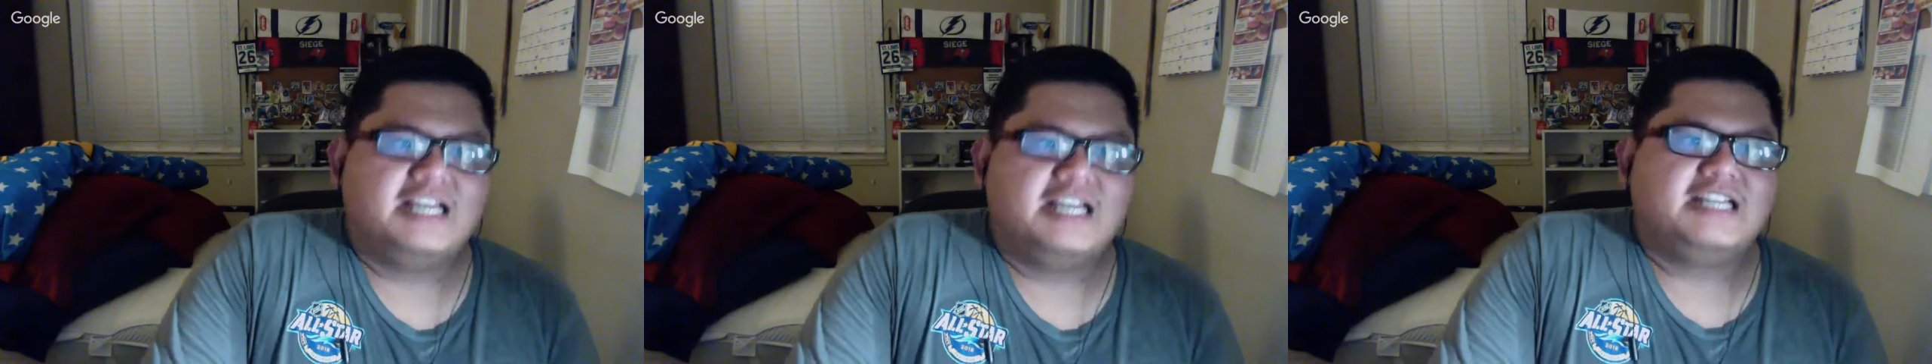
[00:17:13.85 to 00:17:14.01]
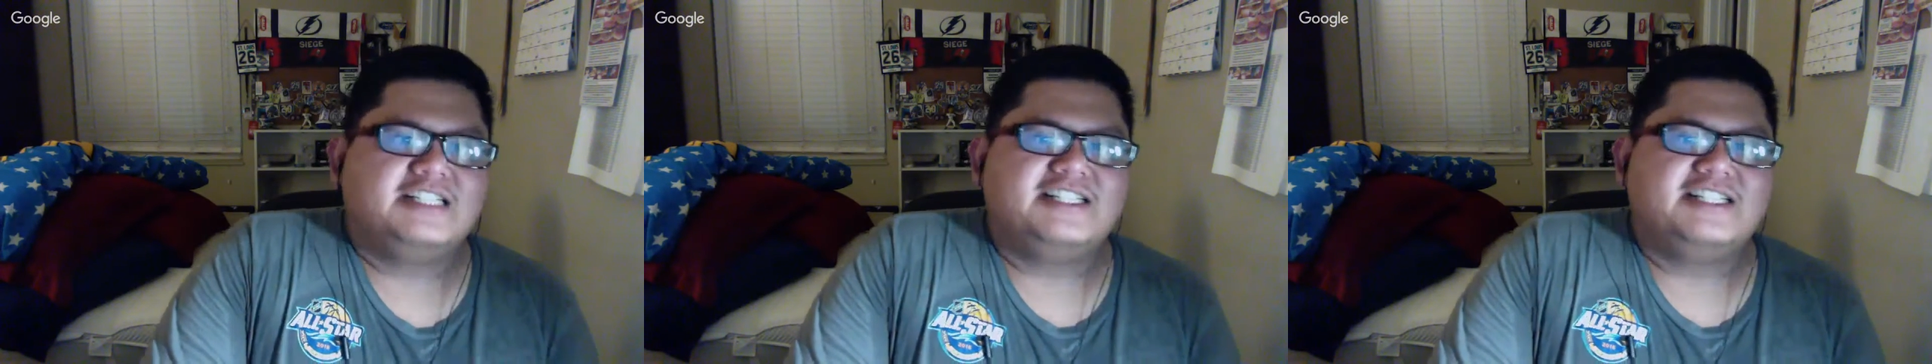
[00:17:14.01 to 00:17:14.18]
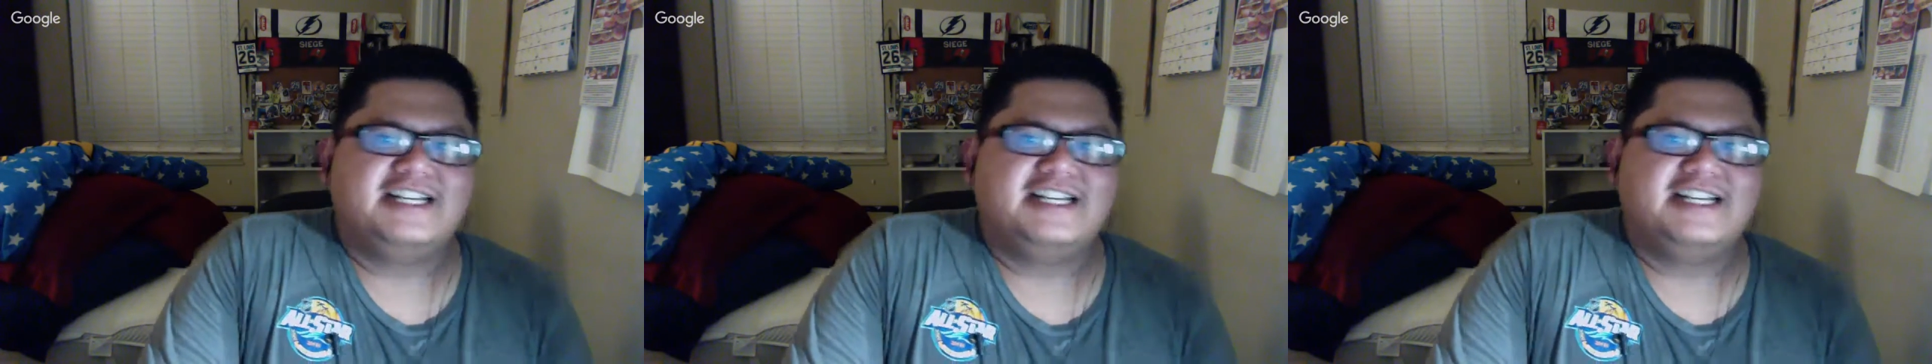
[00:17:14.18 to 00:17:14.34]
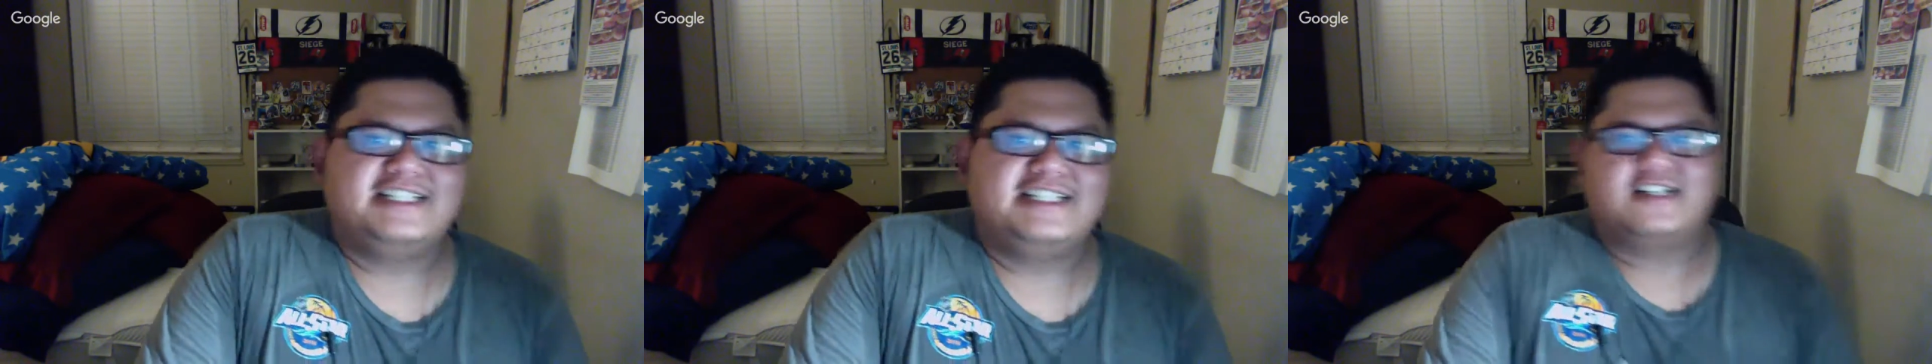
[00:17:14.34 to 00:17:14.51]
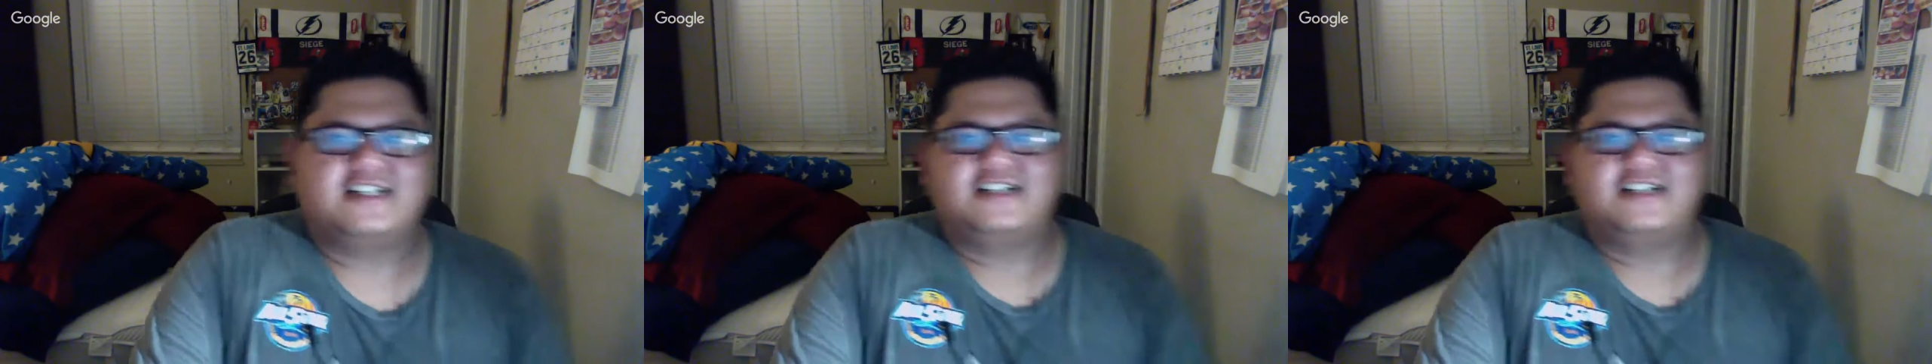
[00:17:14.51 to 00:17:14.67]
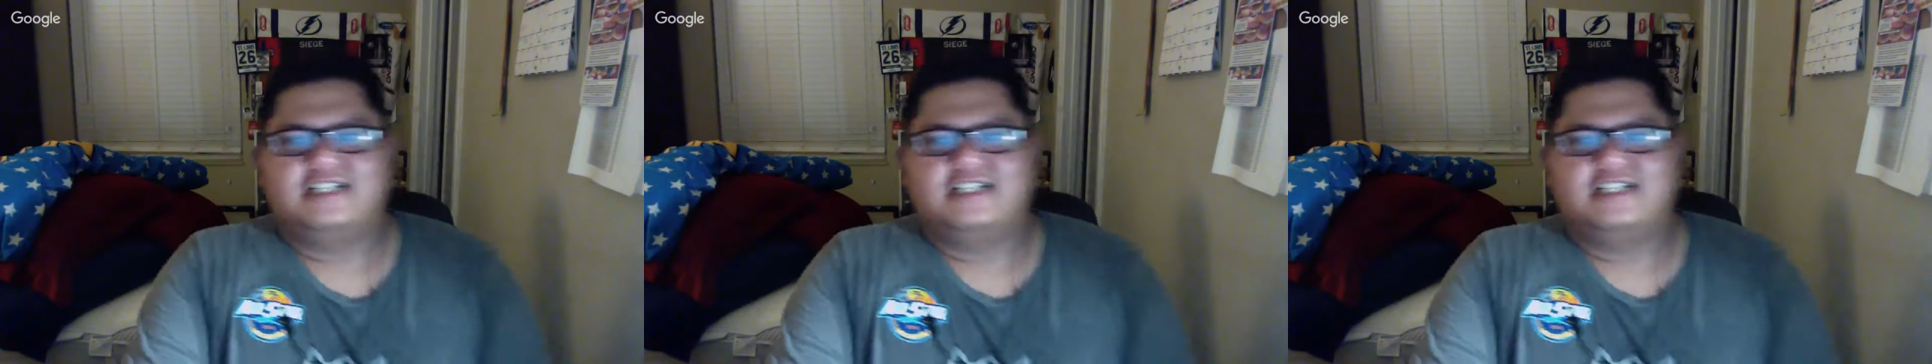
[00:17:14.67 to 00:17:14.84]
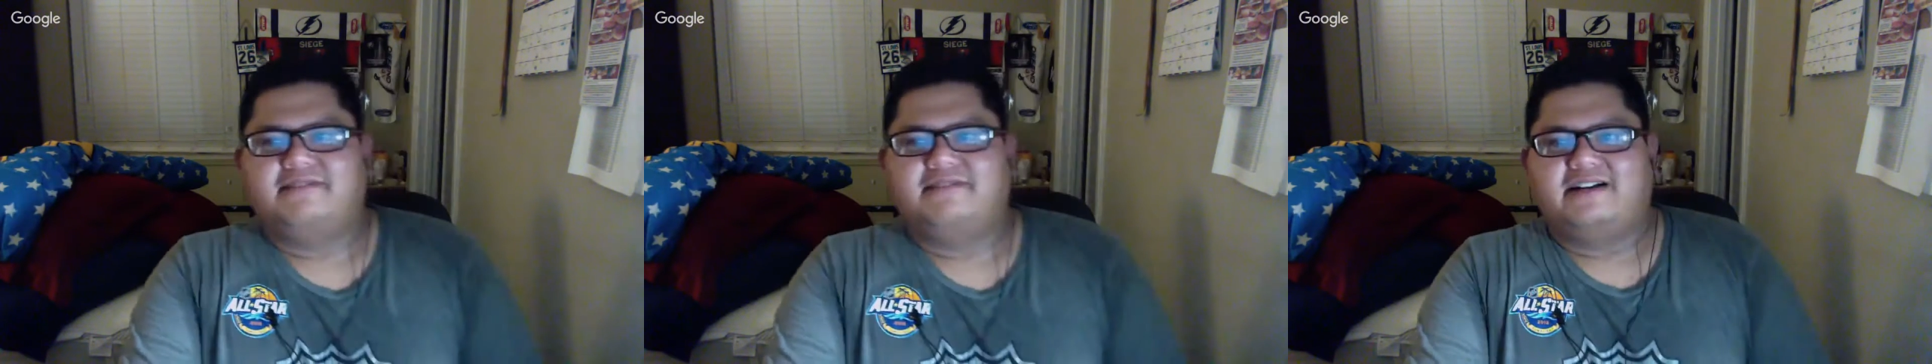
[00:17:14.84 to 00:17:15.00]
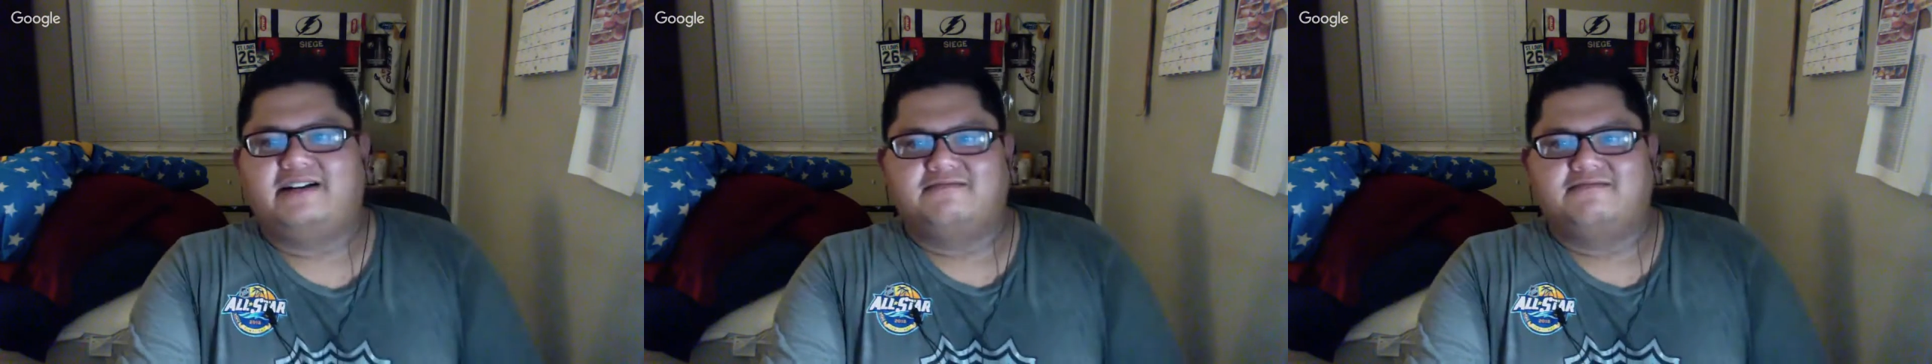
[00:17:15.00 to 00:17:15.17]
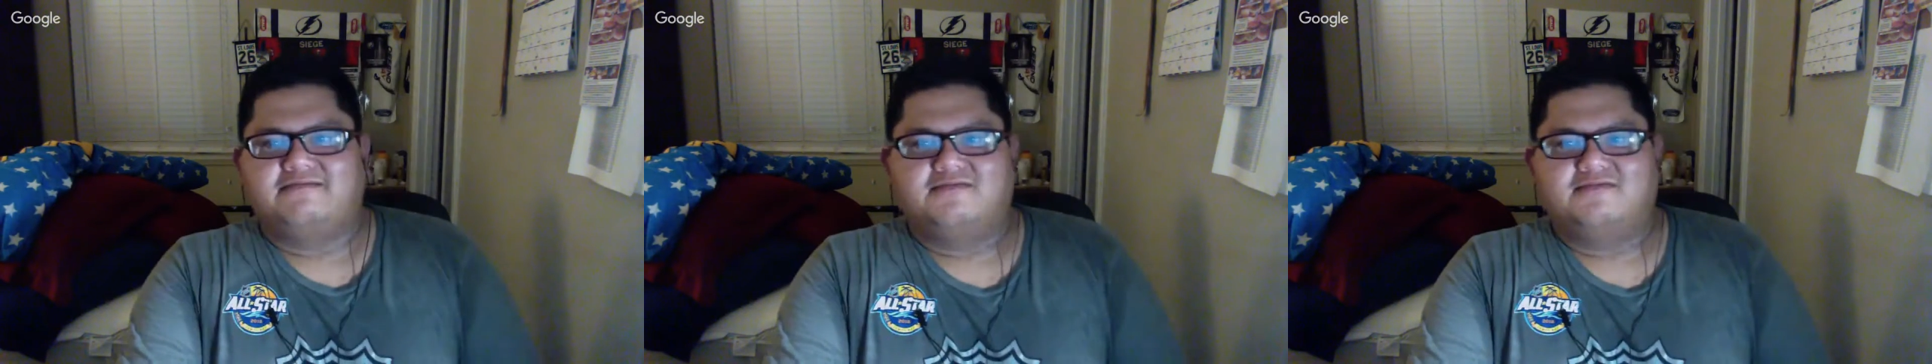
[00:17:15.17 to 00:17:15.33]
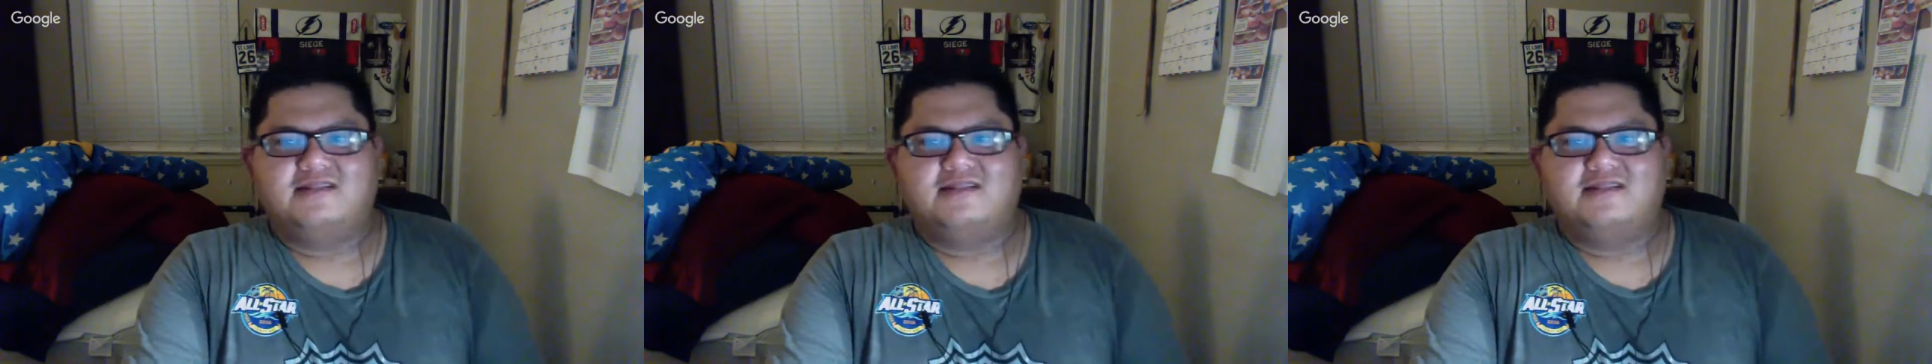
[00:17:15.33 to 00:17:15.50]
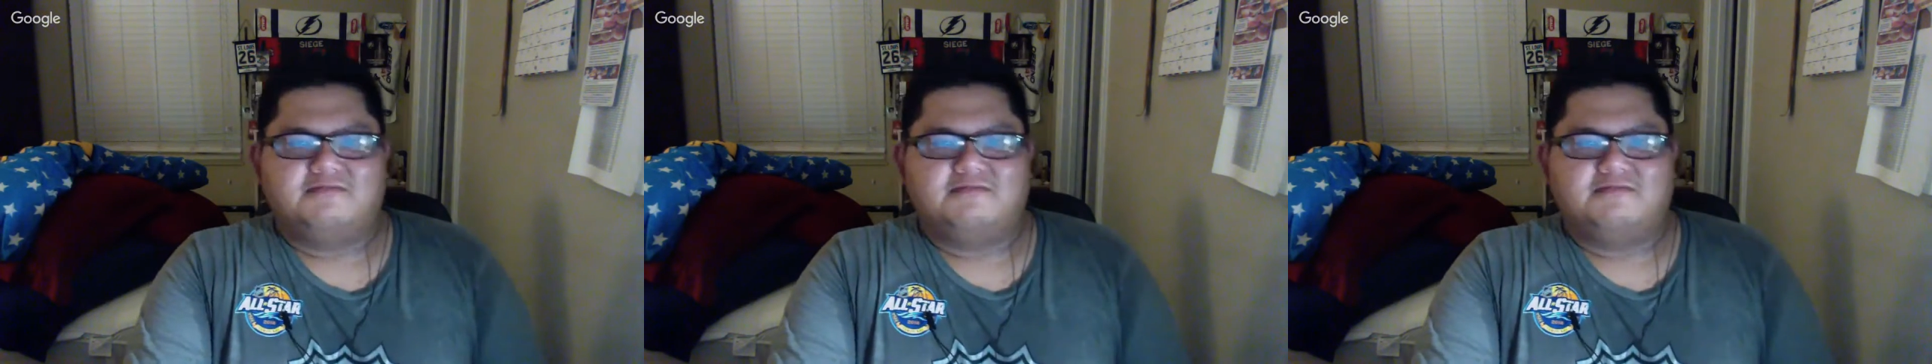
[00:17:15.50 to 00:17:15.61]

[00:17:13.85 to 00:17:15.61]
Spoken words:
she is a target no matter what.